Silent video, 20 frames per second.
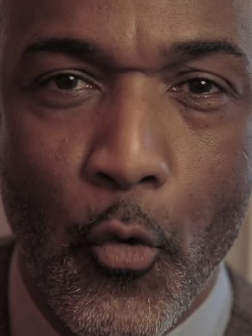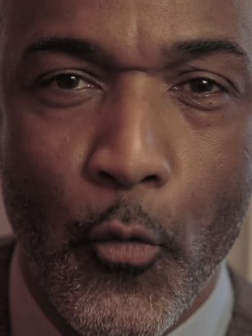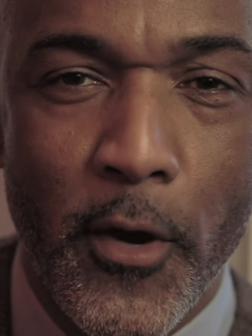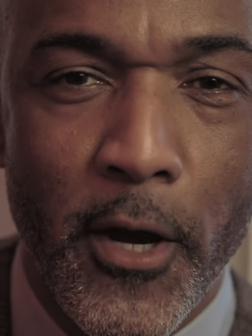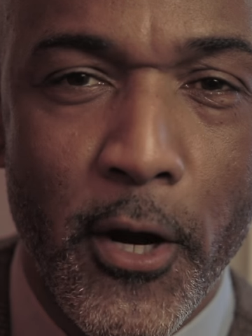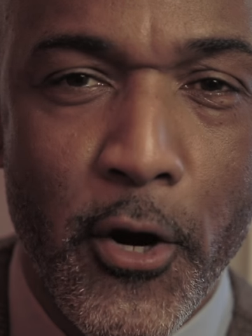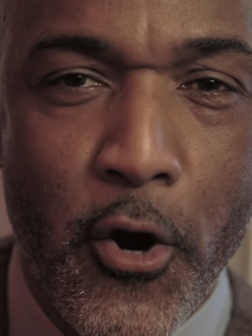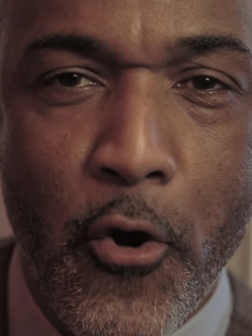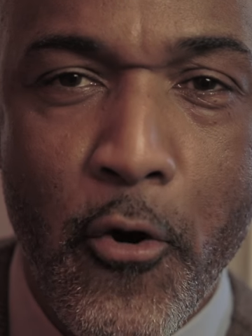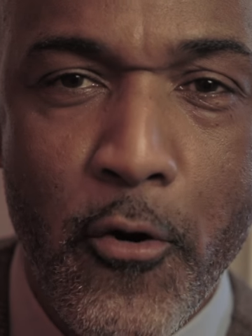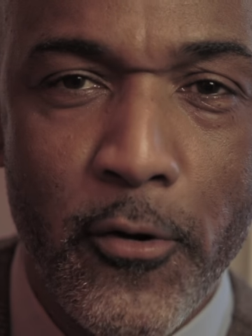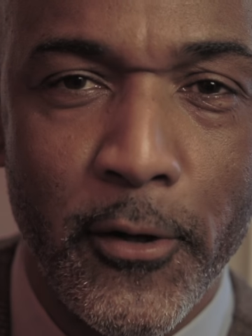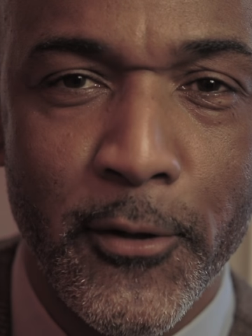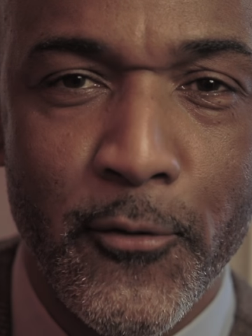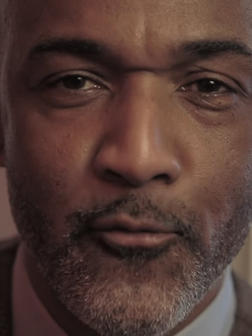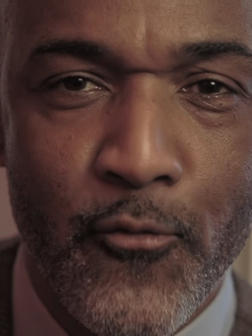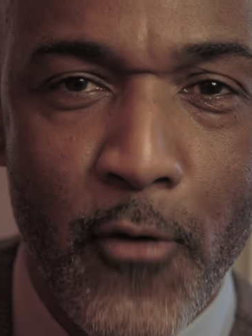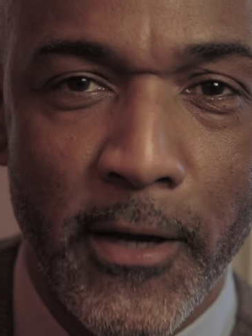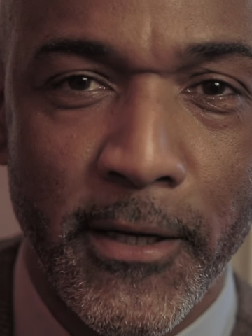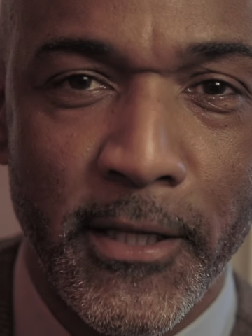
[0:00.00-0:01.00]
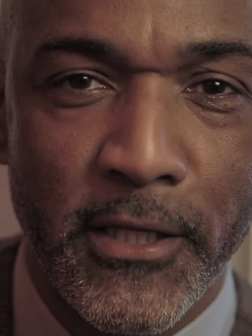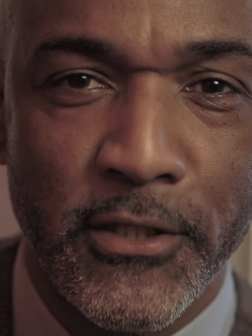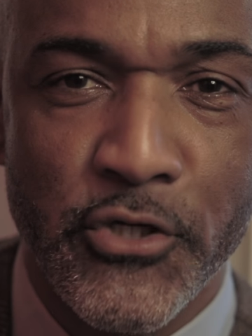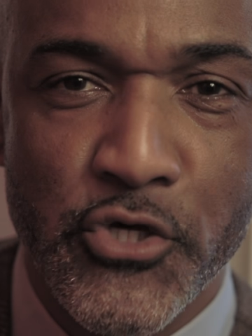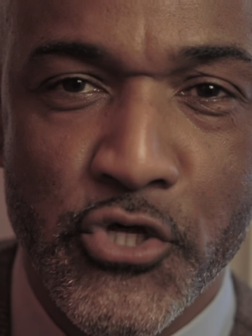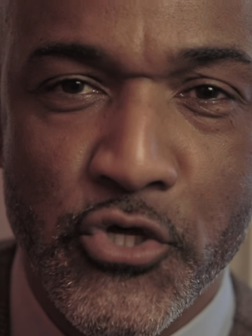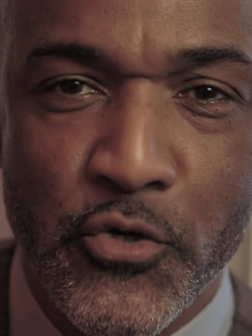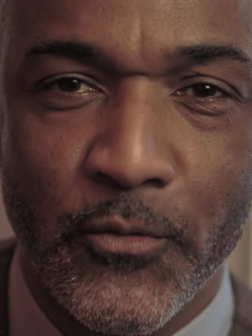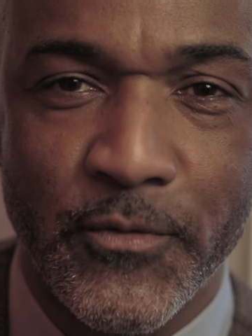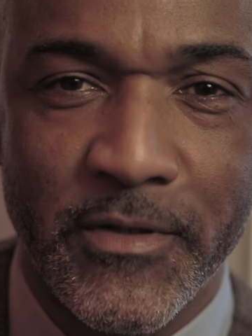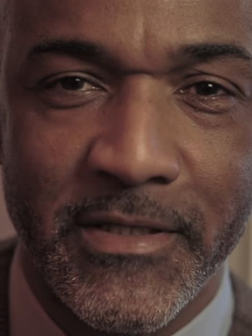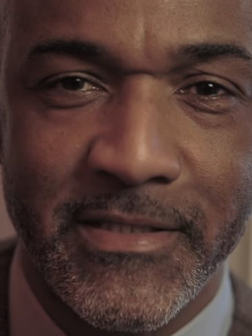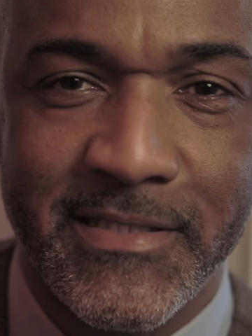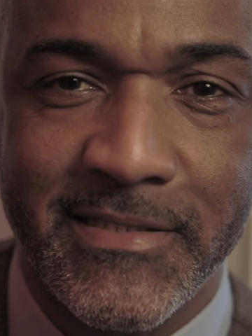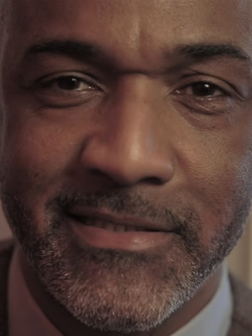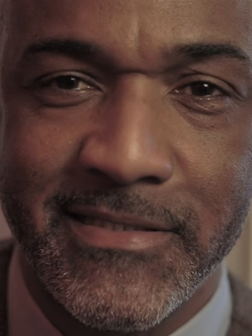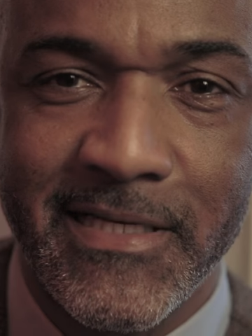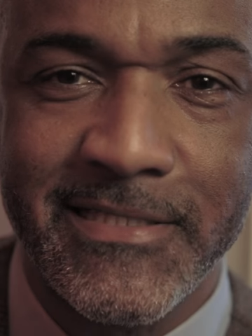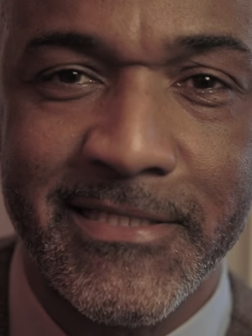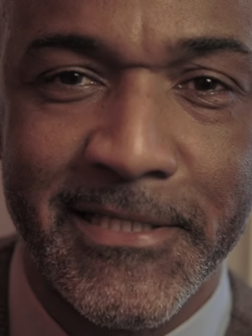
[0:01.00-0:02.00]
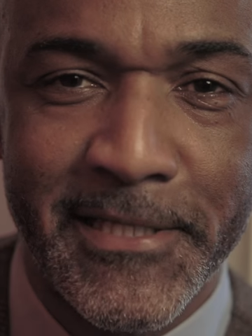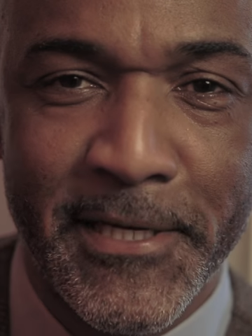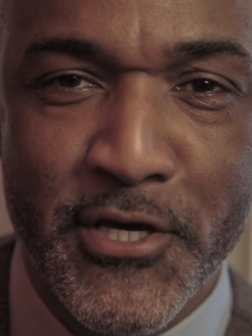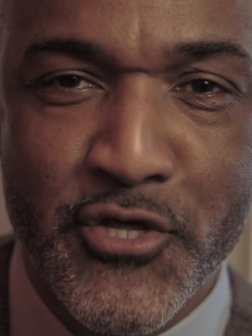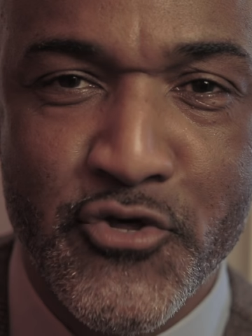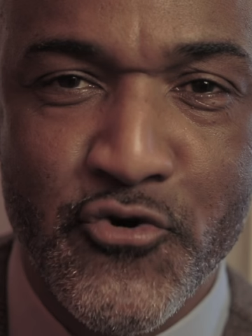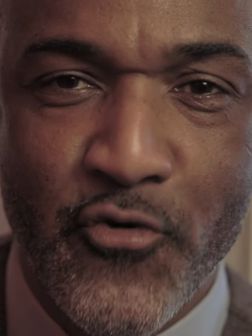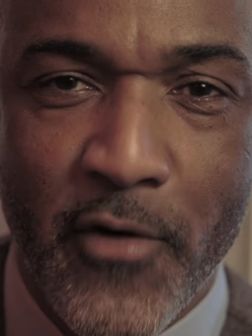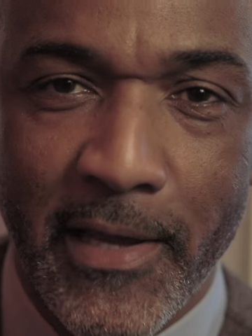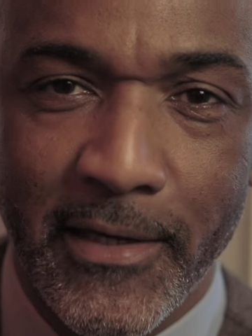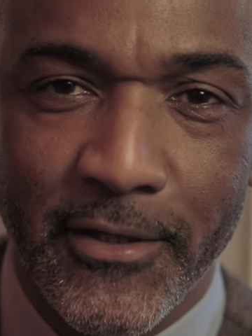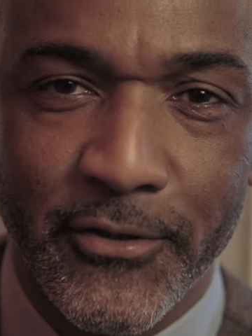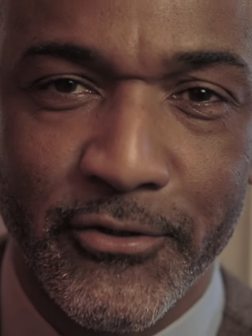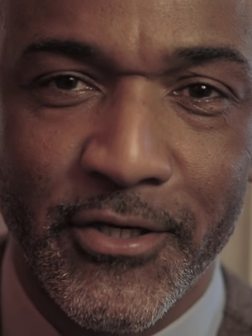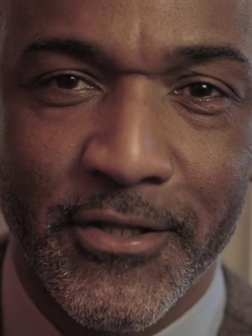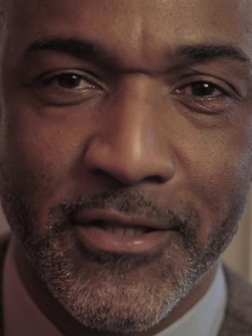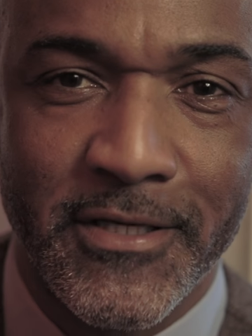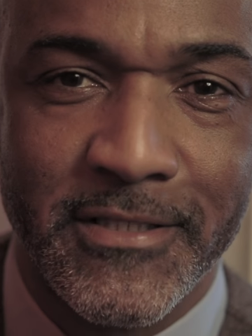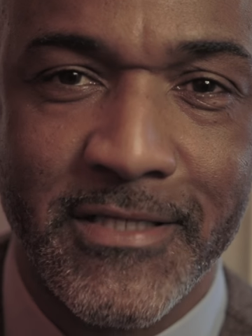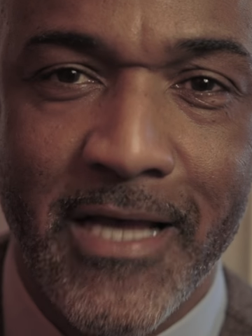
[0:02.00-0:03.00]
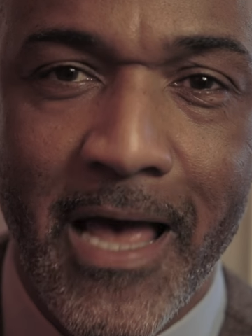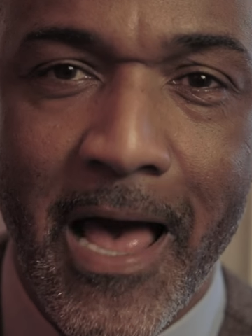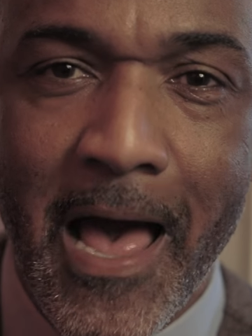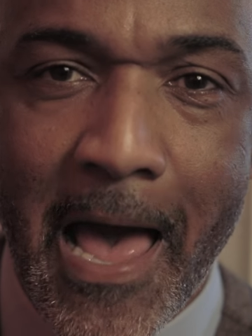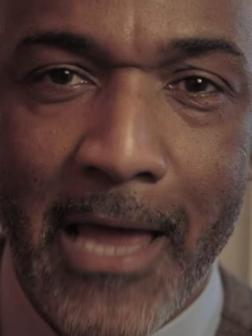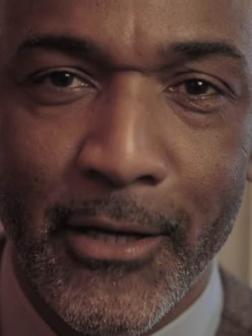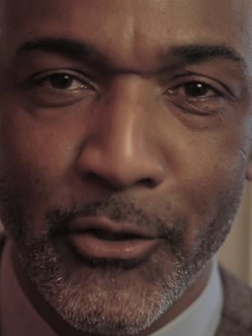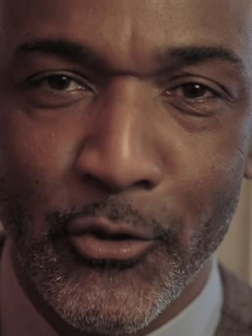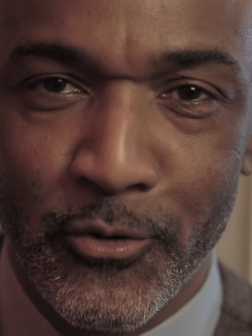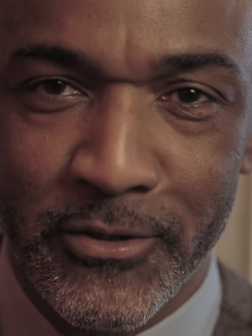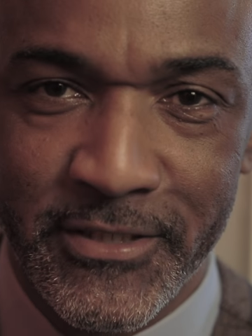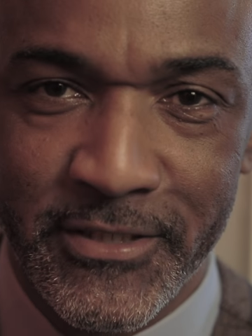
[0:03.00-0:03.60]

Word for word: We are currently ready to shoot the sizzling trailer to this hot new